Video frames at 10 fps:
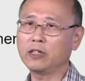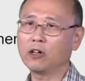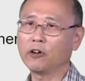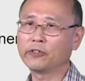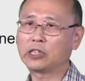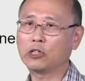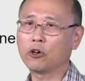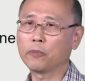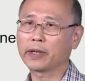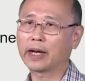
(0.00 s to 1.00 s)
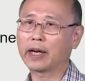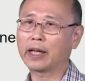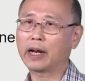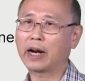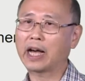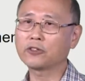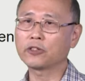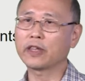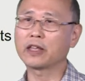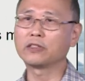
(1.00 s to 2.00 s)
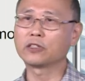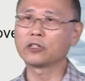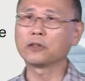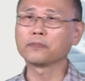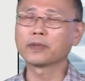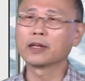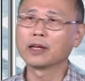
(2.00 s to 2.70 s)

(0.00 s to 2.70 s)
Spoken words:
over d omega larger than 0,